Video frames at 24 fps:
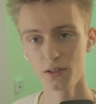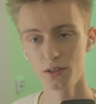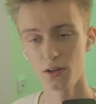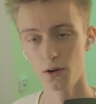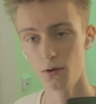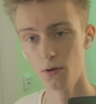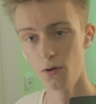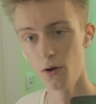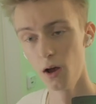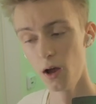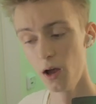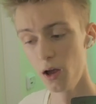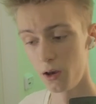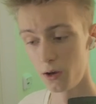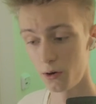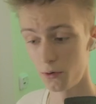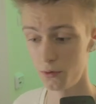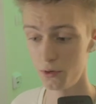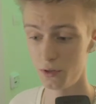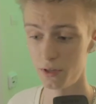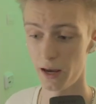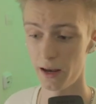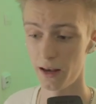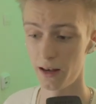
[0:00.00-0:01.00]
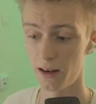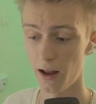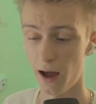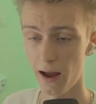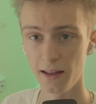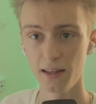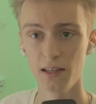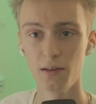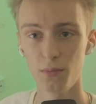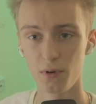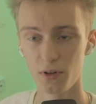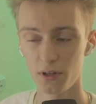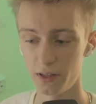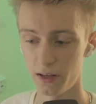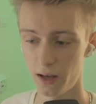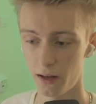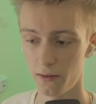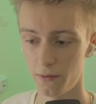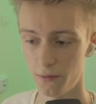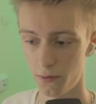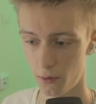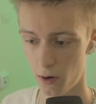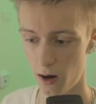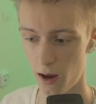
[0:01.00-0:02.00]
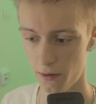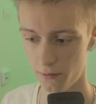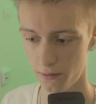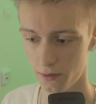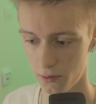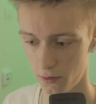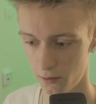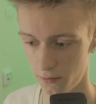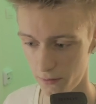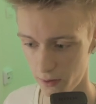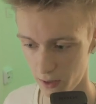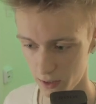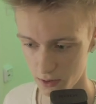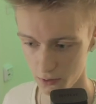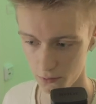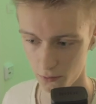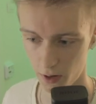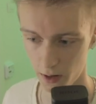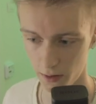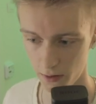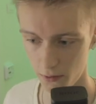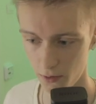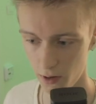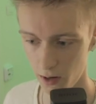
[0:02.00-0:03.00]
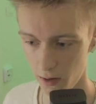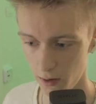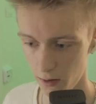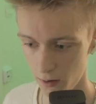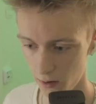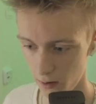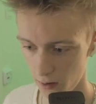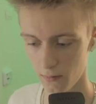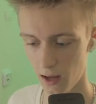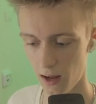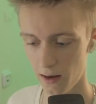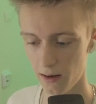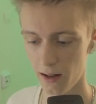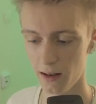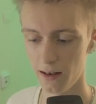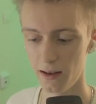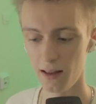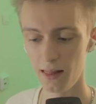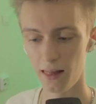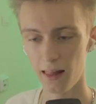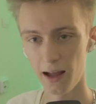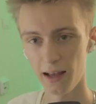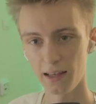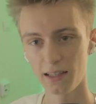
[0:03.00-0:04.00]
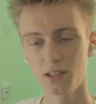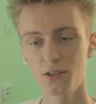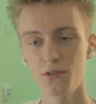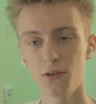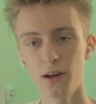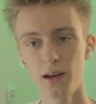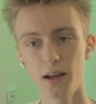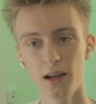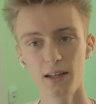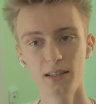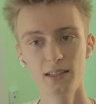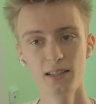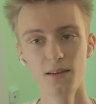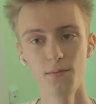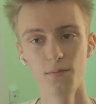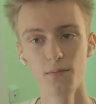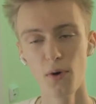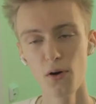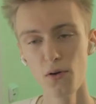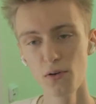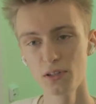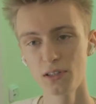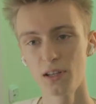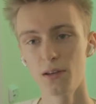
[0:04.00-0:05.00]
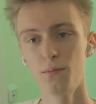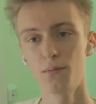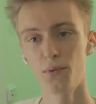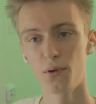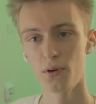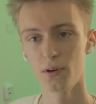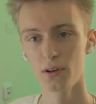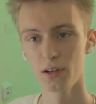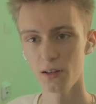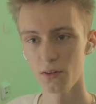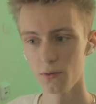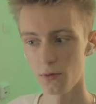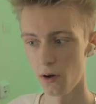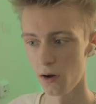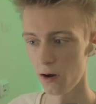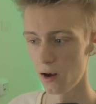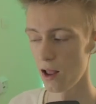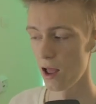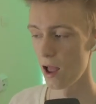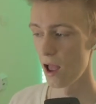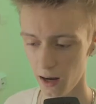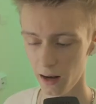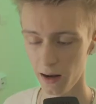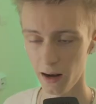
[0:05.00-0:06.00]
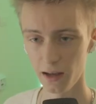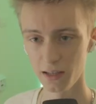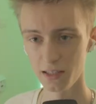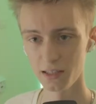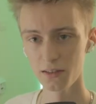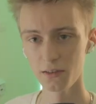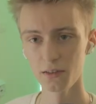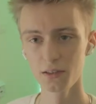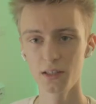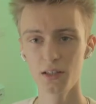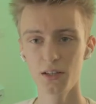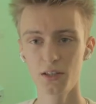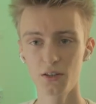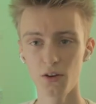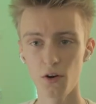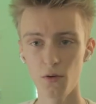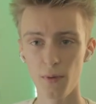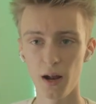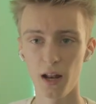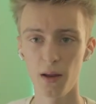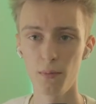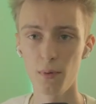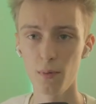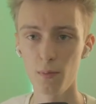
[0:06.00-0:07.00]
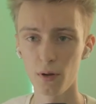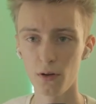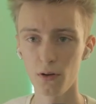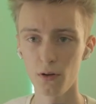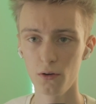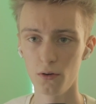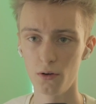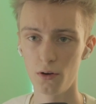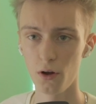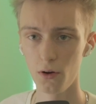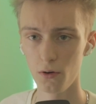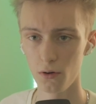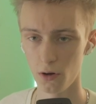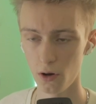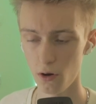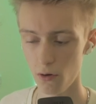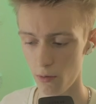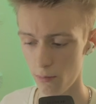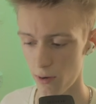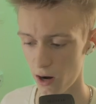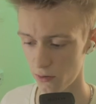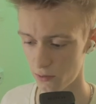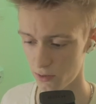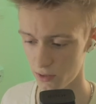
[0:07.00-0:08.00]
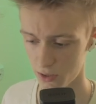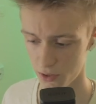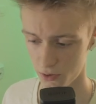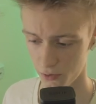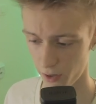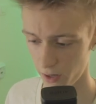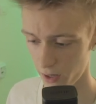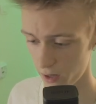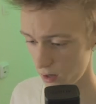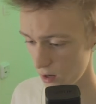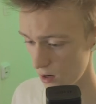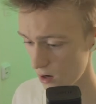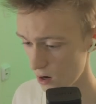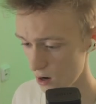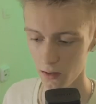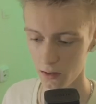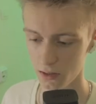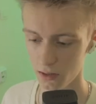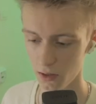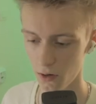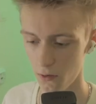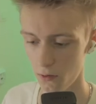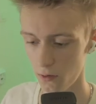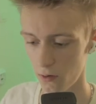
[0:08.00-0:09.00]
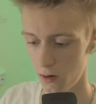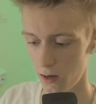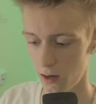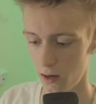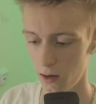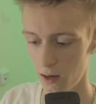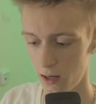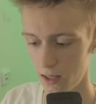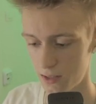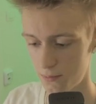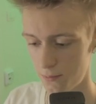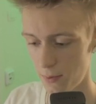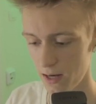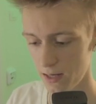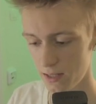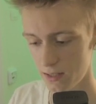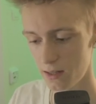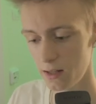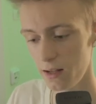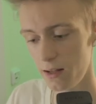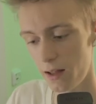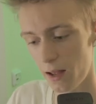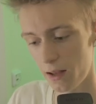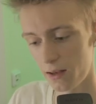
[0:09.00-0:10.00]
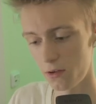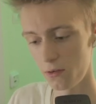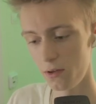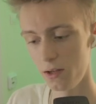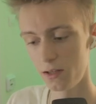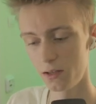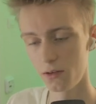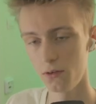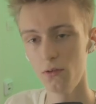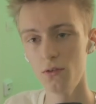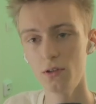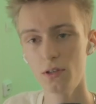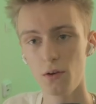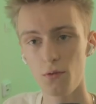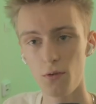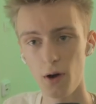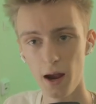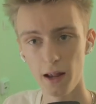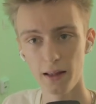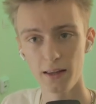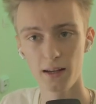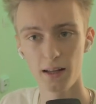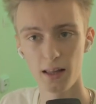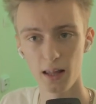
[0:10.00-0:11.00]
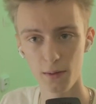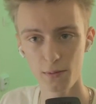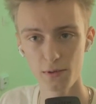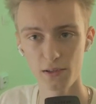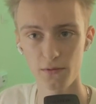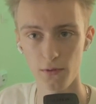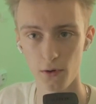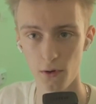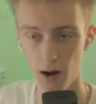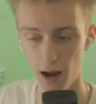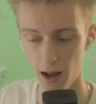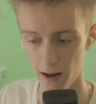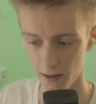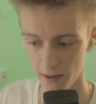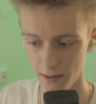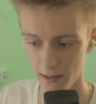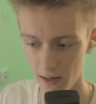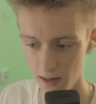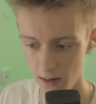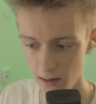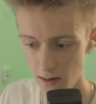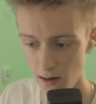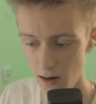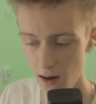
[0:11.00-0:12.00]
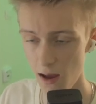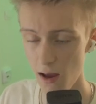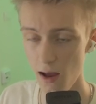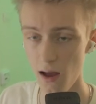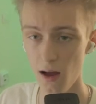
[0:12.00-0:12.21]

So you're using 90% for After Effects rendering. And then the last trick, it's the most important one. And I still see so many people who don't know about this trick. So it's basically that you need to use the right clips for editing.